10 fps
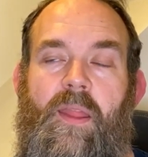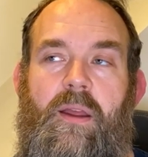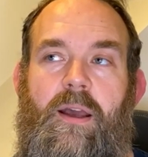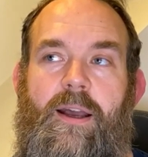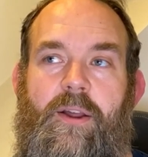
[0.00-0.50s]

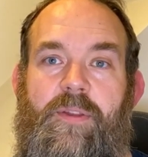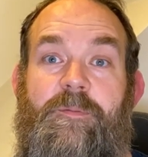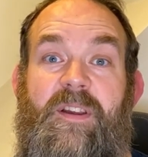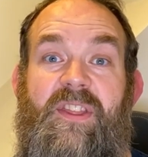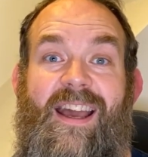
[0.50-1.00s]
The
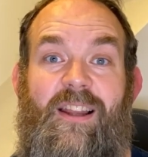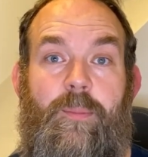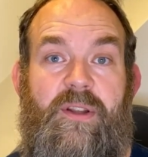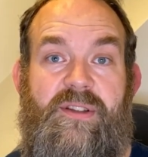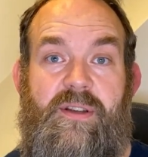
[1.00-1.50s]
Fifth
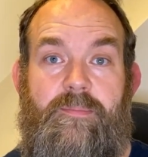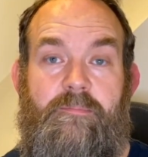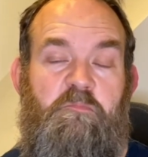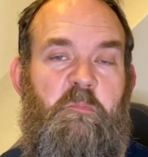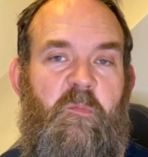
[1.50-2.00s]
Element,
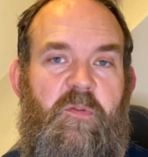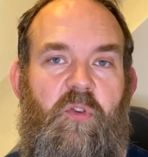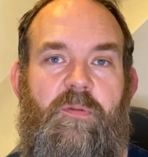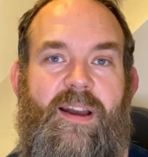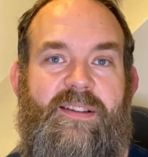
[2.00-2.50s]

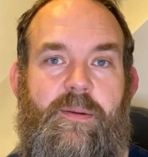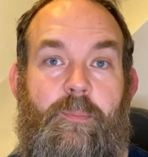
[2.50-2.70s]
fun fact,